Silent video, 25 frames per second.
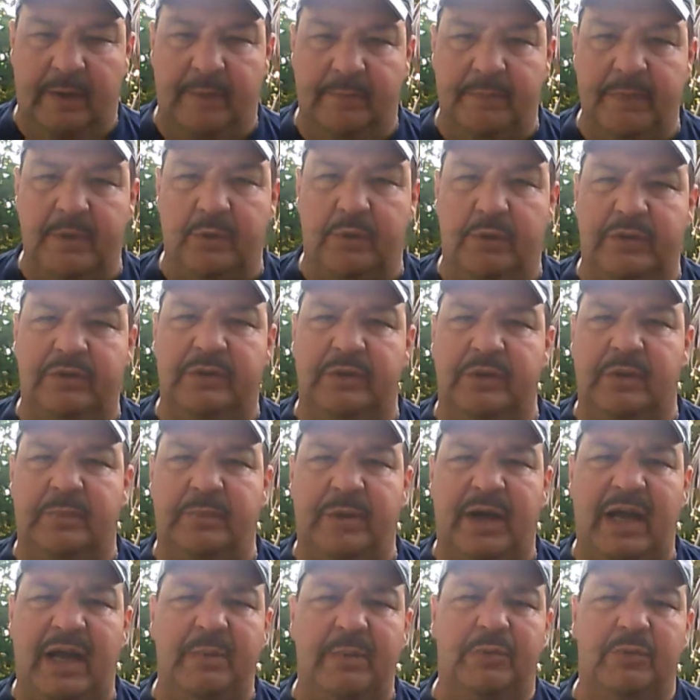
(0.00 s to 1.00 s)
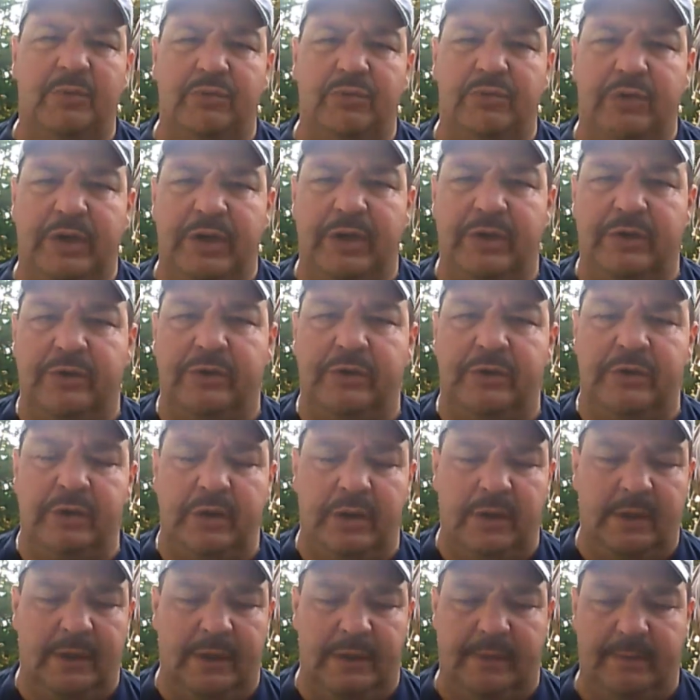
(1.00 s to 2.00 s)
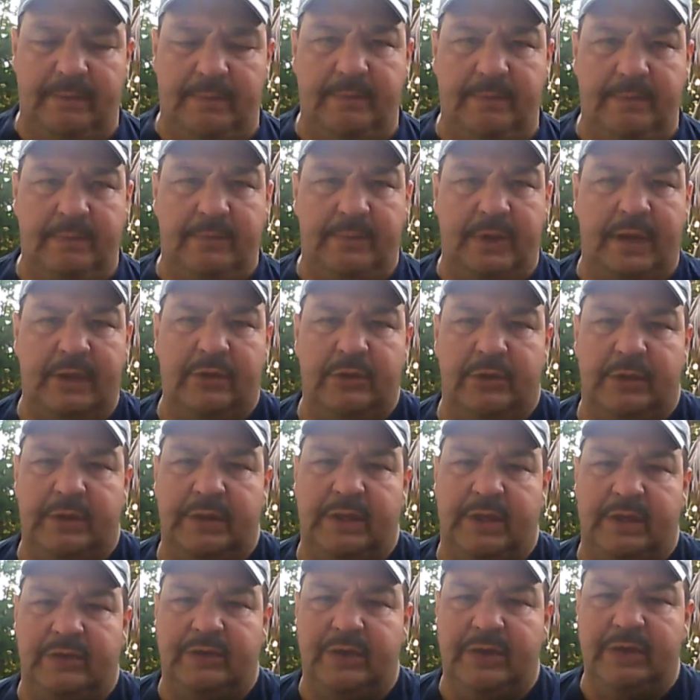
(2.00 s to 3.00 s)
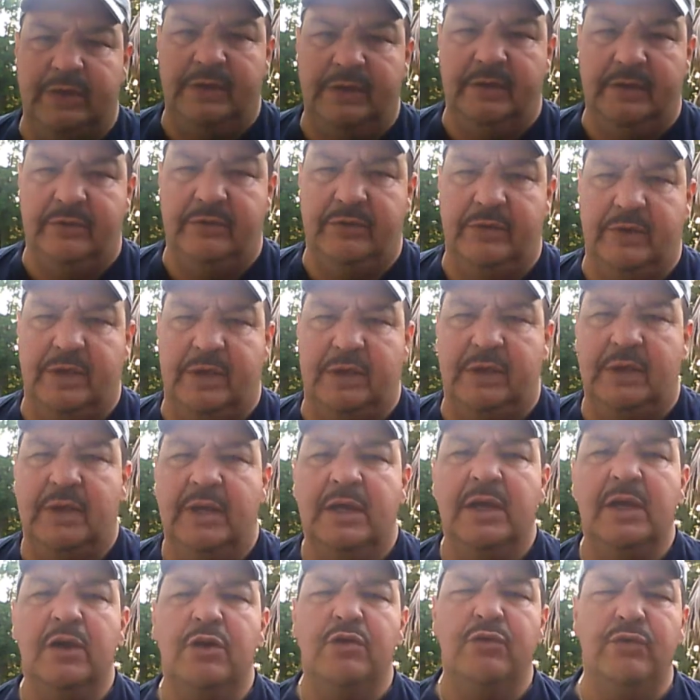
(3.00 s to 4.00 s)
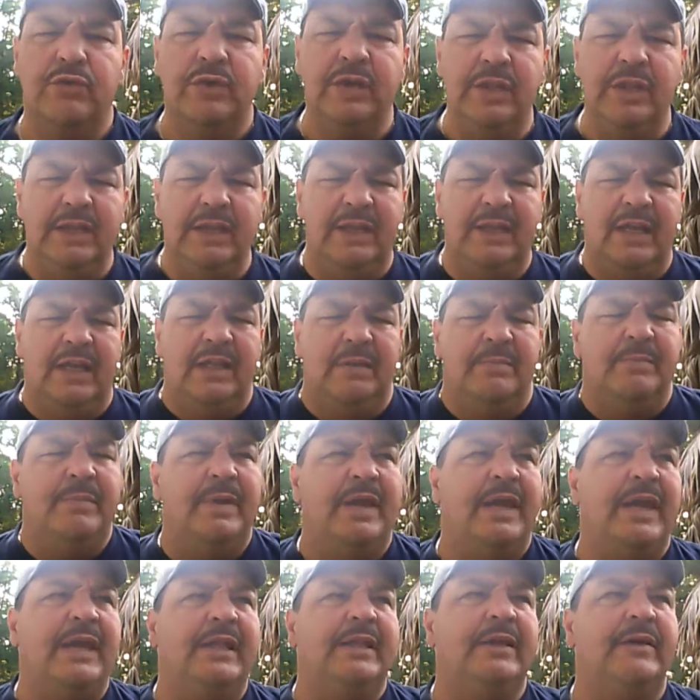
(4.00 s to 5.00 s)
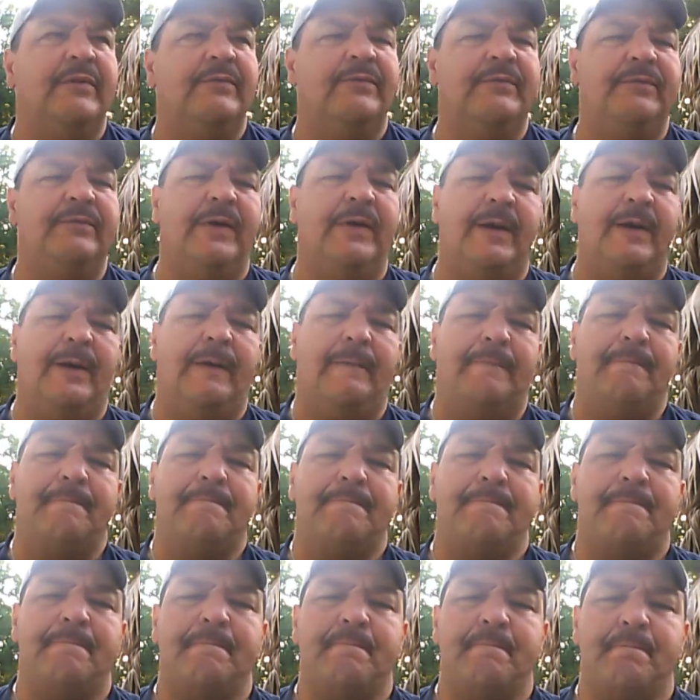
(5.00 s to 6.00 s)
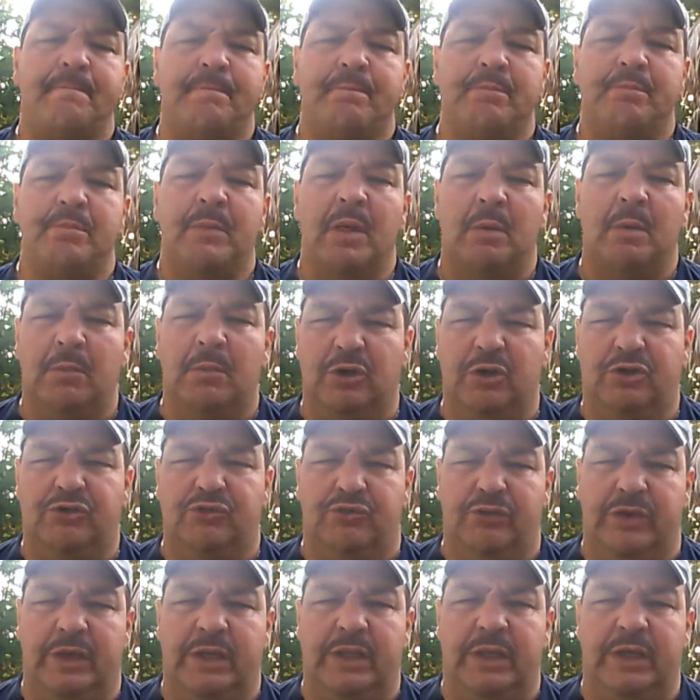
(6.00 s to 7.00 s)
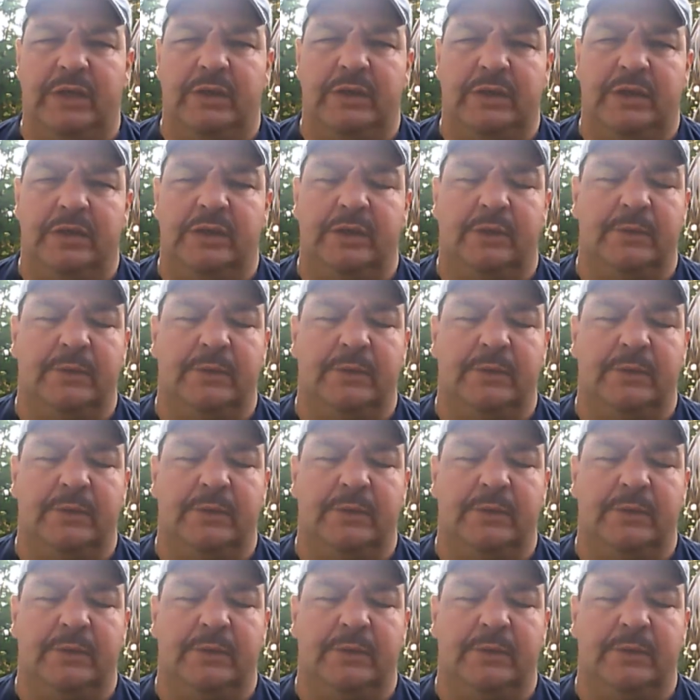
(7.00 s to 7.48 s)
He wasn't a Bible reader, not to any great degree. Really not a man of much reading.